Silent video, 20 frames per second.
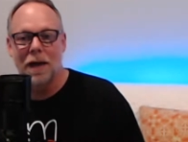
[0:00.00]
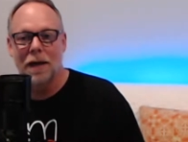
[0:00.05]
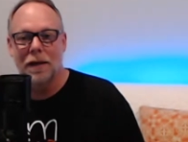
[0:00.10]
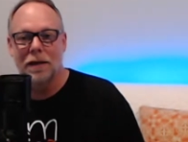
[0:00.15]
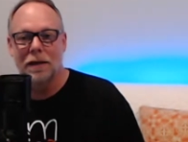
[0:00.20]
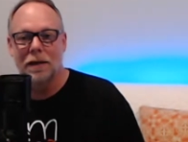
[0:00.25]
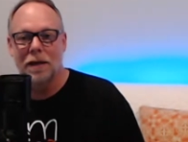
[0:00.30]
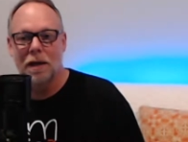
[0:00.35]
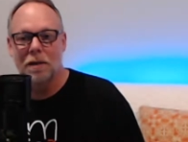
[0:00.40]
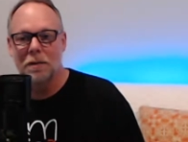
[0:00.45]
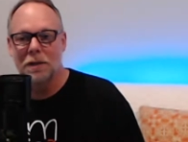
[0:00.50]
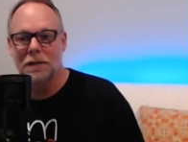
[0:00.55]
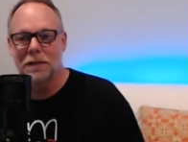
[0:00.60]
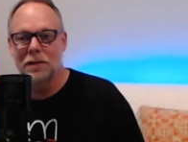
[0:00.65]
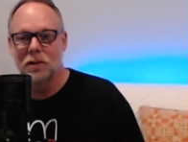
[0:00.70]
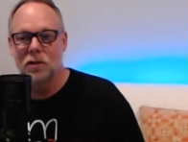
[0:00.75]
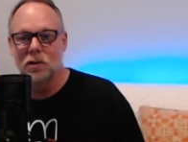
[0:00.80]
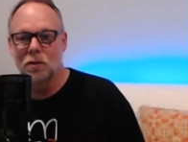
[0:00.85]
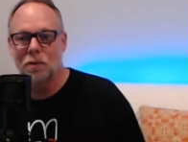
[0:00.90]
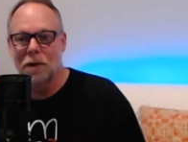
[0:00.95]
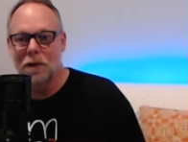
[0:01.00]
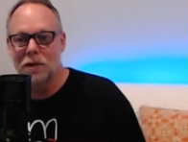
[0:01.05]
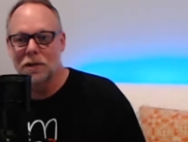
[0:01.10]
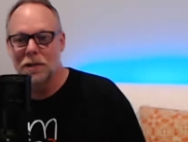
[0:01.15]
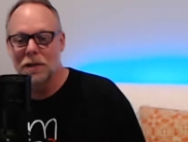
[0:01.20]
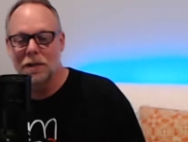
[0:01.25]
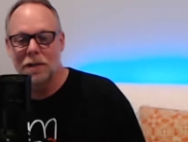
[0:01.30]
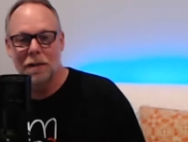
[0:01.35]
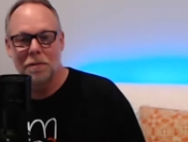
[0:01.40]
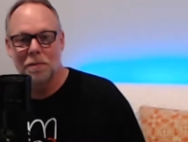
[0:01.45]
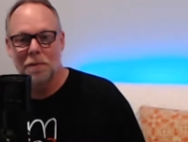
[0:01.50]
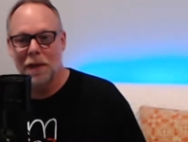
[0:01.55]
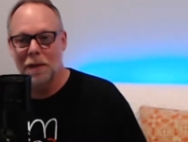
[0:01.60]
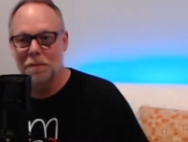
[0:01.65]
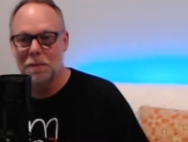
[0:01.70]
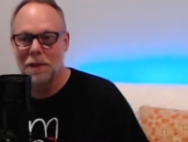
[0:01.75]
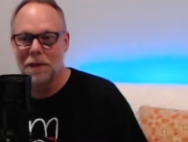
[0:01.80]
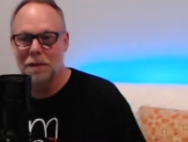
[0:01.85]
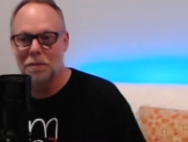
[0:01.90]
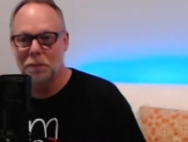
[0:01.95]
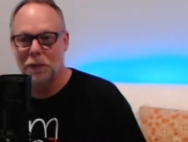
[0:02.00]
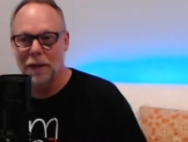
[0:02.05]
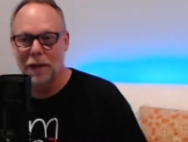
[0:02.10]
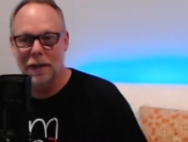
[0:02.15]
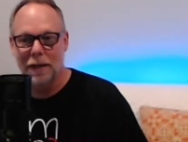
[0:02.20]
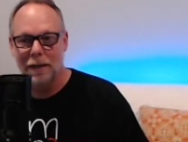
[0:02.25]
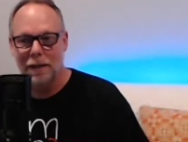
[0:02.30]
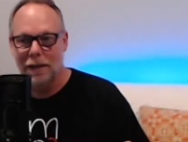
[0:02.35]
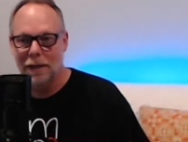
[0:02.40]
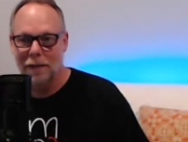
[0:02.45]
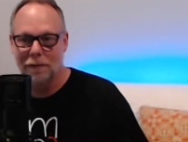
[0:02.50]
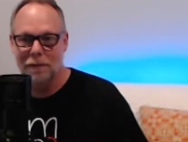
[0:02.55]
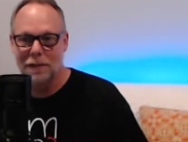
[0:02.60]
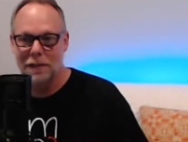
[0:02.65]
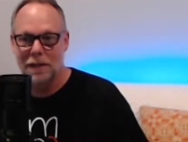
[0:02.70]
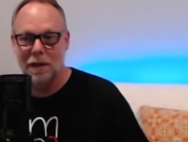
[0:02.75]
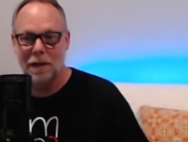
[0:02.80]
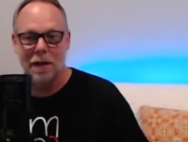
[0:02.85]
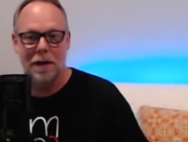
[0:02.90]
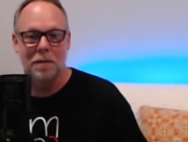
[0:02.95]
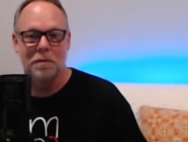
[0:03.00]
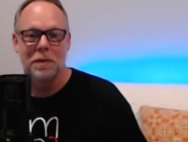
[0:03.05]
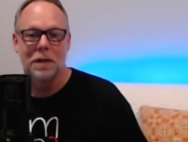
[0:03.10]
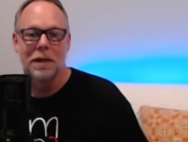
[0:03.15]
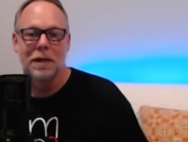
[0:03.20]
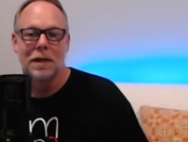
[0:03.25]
economic situation that may be in play at a given time.